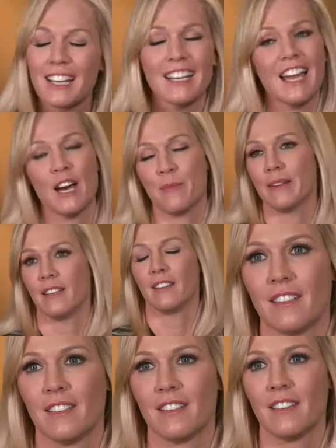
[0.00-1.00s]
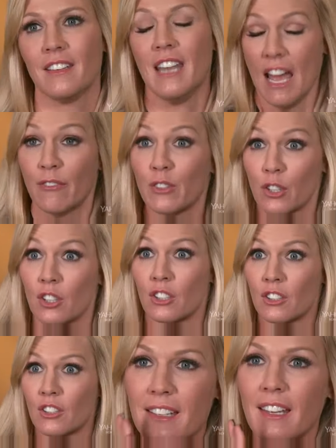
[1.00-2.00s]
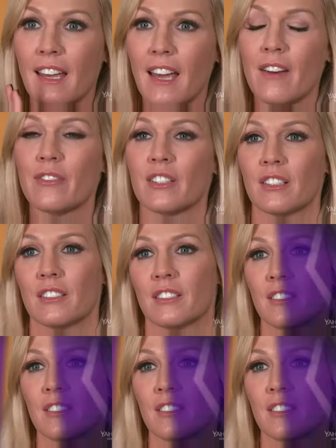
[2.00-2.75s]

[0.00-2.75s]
gonna happen. Never. Ever.